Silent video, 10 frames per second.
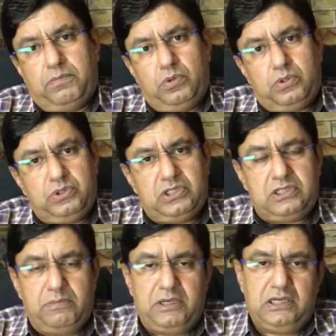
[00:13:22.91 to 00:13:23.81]

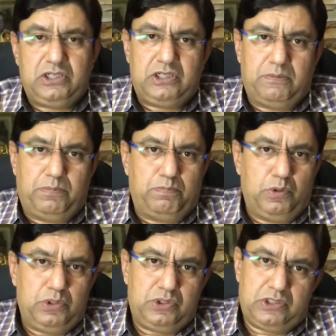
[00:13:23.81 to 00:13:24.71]

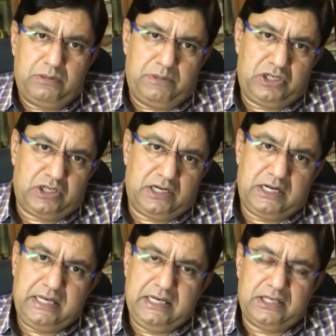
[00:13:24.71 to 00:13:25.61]
portosystemic
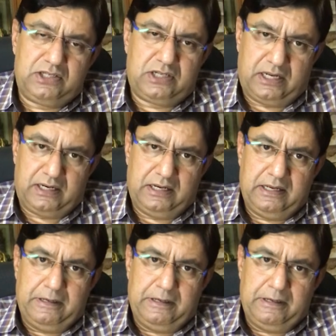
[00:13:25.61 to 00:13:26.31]
shunting is done.